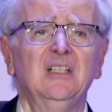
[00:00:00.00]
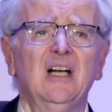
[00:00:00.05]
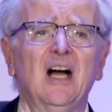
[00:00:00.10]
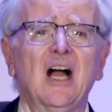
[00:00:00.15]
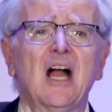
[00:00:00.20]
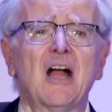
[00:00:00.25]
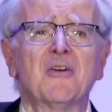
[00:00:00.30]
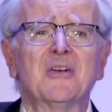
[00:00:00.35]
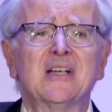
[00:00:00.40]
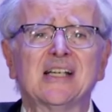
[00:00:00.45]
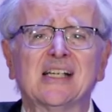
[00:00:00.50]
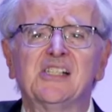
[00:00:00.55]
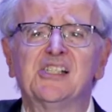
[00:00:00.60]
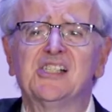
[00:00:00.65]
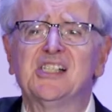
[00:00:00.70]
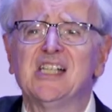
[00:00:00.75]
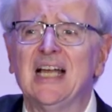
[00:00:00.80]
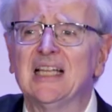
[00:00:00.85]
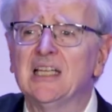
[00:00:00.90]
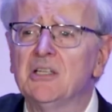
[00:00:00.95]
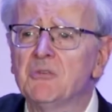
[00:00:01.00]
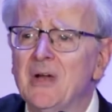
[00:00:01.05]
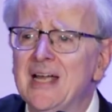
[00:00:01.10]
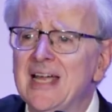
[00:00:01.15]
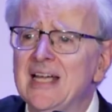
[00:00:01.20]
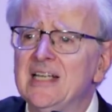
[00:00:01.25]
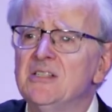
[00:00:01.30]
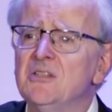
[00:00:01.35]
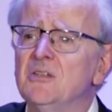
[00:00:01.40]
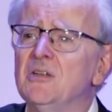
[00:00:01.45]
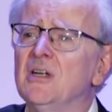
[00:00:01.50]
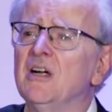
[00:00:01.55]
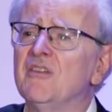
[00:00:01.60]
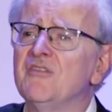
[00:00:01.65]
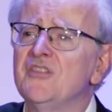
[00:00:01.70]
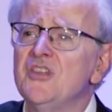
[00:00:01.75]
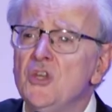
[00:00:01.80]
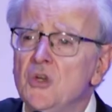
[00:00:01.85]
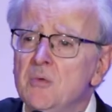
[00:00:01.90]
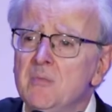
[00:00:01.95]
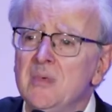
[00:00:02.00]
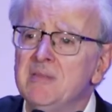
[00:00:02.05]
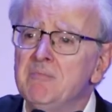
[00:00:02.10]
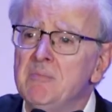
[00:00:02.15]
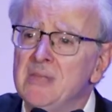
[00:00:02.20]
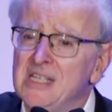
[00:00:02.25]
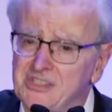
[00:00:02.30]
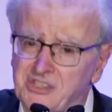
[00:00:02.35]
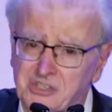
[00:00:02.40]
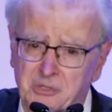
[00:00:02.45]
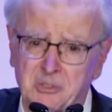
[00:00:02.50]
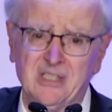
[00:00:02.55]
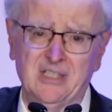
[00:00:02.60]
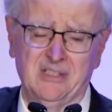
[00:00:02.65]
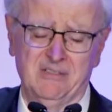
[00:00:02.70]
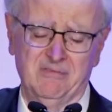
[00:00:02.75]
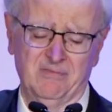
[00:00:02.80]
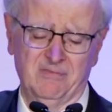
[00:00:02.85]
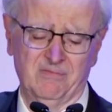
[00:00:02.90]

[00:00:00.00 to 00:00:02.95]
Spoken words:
are an accelerator of human misery.